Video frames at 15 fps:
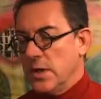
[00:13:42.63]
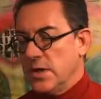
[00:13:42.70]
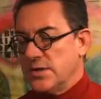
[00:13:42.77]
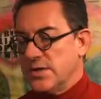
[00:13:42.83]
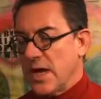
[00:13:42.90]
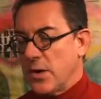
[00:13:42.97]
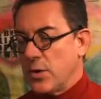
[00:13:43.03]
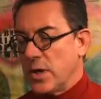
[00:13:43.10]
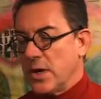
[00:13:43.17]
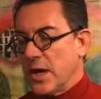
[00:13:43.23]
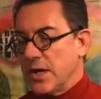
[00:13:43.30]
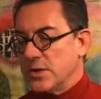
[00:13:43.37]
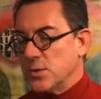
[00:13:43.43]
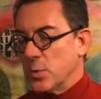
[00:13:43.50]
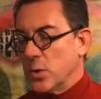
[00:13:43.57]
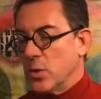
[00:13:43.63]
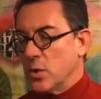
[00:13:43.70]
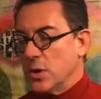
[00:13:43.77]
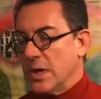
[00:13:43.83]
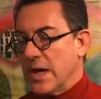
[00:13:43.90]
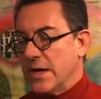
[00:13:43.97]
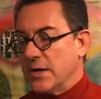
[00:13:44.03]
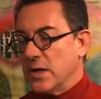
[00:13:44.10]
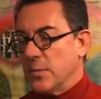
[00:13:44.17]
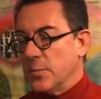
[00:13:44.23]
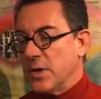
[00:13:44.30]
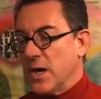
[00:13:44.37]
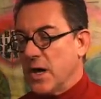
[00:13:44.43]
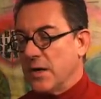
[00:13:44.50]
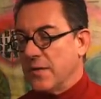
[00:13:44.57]
Saturday nights we all lined up
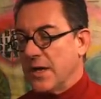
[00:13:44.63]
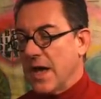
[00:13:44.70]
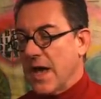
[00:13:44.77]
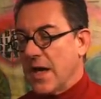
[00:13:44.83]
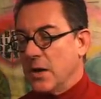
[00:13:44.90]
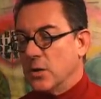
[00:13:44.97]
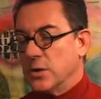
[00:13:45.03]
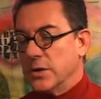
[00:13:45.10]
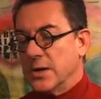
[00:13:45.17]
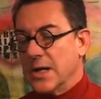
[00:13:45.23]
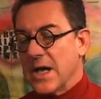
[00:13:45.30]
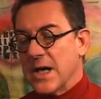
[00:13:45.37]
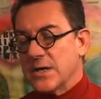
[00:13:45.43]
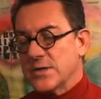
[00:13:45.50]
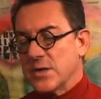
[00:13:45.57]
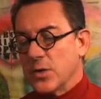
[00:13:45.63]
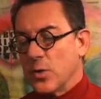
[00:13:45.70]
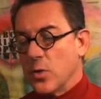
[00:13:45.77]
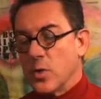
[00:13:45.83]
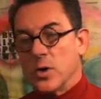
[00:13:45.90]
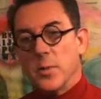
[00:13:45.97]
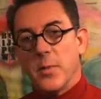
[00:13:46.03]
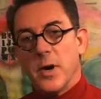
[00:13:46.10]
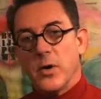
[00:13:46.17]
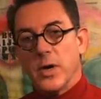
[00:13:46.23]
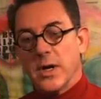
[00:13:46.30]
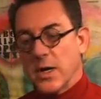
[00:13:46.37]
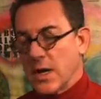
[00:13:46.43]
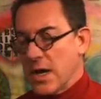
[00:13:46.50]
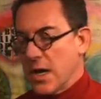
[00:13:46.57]
behind the angled glass at
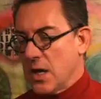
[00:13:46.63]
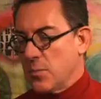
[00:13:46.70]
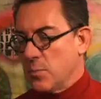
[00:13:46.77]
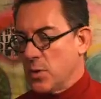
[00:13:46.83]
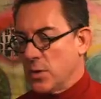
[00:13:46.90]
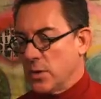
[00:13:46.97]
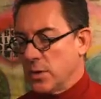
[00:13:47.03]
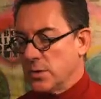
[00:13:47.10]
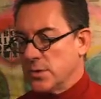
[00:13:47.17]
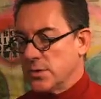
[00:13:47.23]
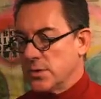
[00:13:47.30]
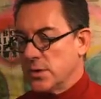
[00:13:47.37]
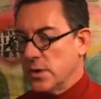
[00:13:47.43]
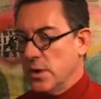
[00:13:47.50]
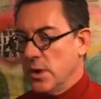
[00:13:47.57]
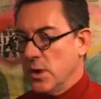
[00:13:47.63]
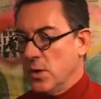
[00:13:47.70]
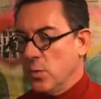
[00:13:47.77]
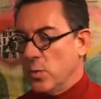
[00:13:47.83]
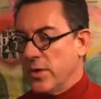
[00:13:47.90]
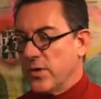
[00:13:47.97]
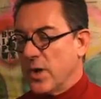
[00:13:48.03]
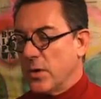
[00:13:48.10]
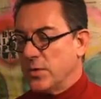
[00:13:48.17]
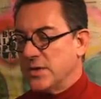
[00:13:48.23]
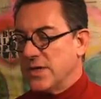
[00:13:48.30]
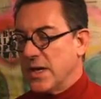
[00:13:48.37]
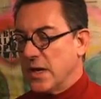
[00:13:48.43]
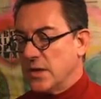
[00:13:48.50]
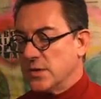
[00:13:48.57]
All-American Hamburgers with our
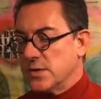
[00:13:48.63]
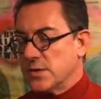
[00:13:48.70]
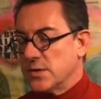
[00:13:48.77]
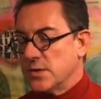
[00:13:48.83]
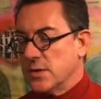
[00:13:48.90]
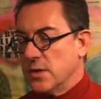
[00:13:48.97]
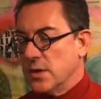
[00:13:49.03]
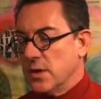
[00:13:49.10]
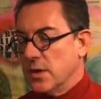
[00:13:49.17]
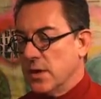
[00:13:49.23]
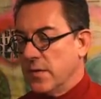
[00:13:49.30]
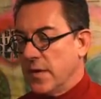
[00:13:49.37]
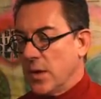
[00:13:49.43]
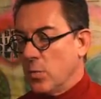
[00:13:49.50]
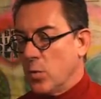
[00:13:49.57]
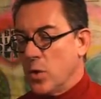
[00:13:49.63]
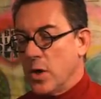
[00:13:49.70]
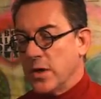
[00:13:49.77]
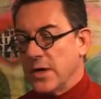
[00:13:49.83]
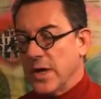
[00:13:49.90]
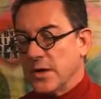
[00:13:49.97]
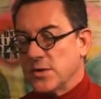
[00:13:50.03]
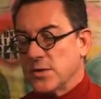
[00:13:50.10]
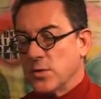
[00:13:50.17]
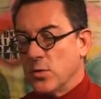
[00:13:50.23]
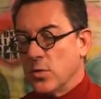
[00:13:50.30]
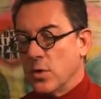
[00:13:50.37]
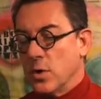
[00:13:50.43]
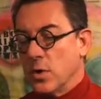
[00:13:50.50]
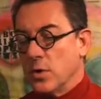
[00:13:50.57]
dates, then walked next
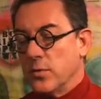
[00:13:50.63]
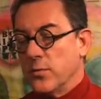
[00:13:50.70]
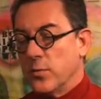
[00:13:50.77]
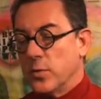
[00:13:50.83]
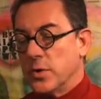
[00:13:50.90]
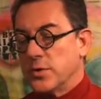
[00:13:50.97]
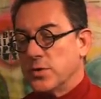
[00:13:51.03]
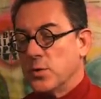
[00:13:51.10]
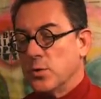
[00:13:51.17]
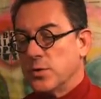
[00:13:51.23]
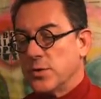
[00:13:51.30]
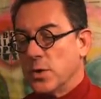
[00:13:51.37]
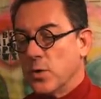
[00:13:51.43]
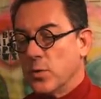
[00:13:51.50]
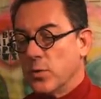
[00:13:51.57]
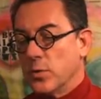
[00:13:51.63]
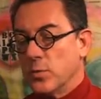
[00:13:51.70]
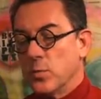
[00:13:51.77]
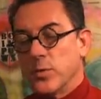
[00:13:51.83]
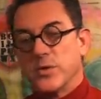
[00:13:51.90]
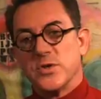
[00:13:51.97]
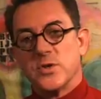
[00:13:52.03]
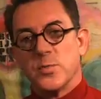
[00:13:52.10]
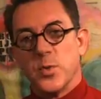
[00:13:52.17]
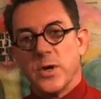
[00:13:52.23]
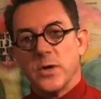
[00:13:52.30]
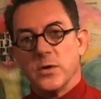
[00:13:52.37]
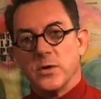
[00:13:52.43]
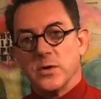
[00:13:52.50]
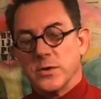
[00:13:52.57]
door for a two-tone with
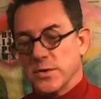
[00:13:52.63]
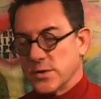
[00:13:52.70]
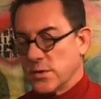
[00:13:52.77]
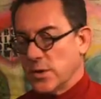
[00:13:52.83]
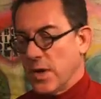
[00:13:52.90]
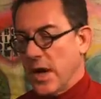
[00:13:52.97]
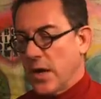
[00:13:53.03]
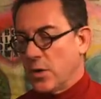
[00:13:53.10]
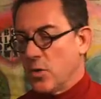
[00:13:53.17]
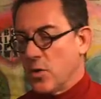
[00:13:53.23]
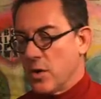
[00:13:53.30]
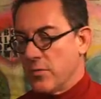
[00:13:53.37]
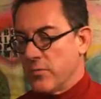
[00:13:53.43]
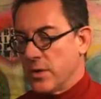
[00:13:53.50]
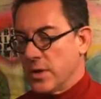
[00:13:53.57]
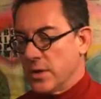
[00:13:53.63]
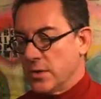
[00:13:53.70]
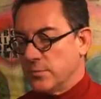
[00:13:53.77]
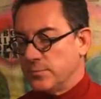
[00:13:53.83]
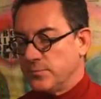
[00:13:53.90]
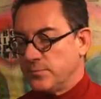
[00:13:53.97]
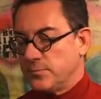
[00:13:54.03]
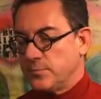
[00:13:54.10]
sprinkles at Carvel.